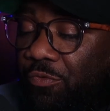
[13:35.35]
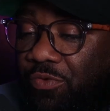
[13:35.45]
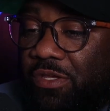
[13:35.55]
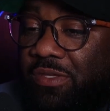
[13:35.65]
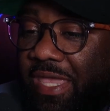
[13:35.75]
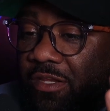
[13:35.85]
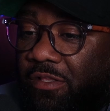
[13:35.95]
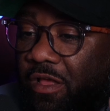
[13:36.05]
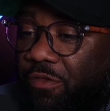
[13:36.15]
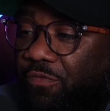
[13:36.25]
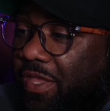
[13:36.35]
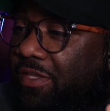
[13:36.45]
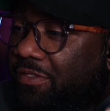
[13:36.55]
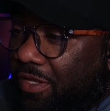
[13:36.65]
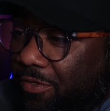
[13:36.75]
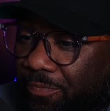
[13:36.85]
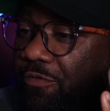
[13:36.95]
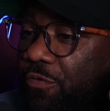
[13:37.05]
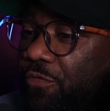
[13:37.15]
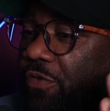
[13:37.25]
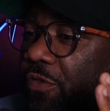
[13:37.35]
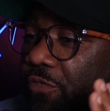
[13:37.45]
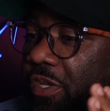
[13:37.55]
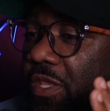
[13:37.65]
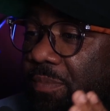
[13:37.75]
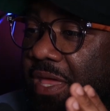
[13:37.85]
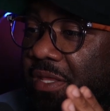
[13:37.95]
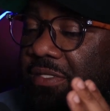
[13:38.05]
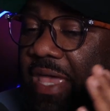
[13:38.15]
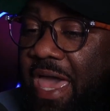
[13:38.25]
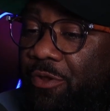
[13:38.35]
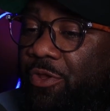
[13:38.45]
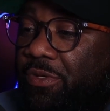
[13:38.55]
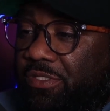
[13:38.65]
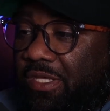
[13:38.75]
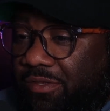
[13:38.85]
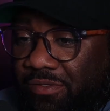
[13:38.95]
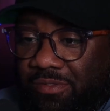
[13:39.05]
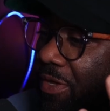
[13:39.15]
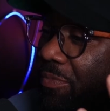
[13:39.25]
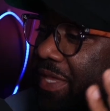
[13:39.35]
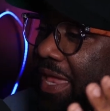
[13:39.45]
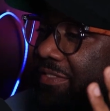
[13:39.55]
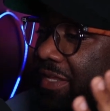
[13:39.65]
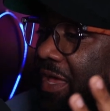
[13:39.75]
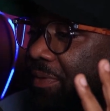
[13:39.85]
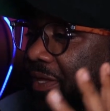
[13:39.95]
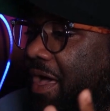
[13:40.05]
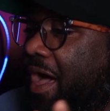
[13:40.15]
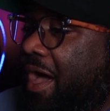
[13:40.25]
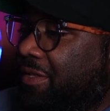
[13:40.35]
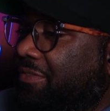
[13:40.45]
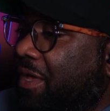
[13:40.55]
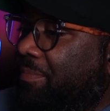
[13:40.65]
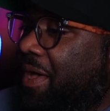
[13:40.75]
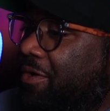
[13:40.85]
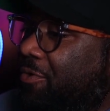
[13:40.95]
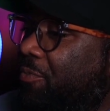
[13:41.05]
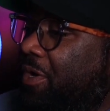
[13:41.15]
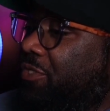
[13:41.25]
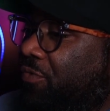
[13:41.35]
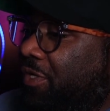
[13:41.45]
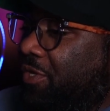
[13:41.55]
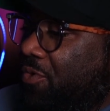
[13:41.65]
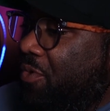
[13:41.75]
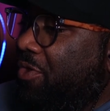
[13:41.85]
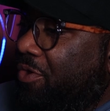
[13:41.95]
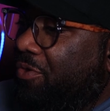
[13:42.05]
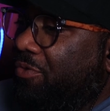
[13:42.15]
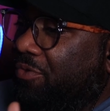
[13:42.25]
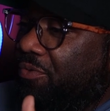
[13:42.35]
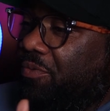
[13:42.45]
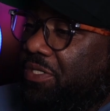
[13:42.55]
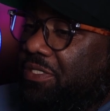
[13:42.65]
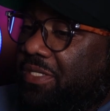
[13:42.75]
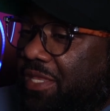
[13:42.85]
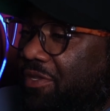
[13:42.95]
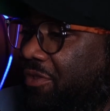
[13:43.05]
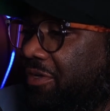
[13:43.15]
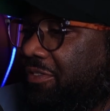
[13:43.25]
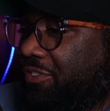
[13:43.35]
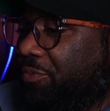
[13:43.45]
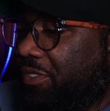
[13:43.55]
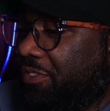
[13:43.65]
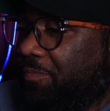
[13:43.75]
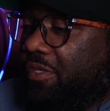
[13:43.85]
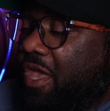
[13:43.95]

The real Caitlin Clark fans know. If you feel offended by this, I don't know what to tell you. But we gotta start being honest about what's really going on with this Caitlin Clark situation.